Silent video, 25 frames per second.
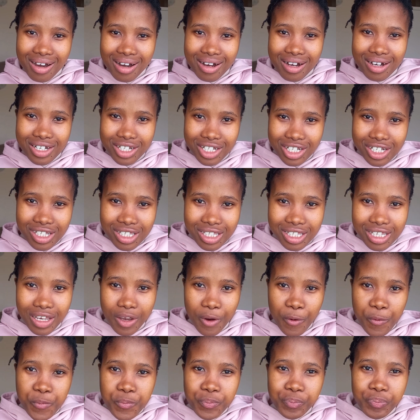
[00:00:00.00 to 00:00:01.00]
you see.
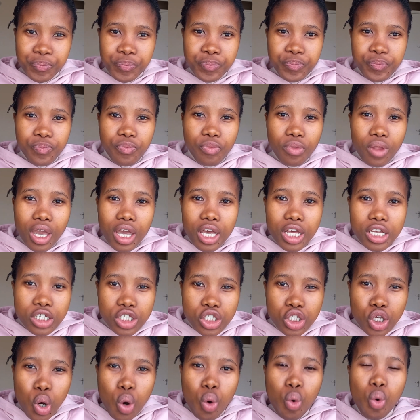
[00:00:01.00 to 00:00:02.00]

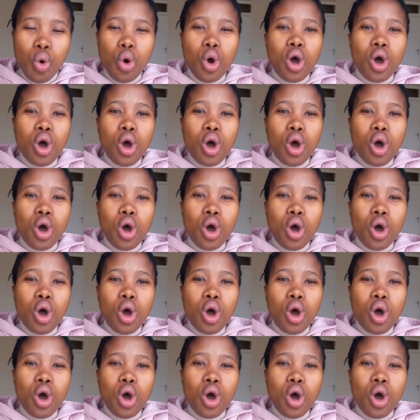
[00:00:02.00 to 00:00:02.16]
So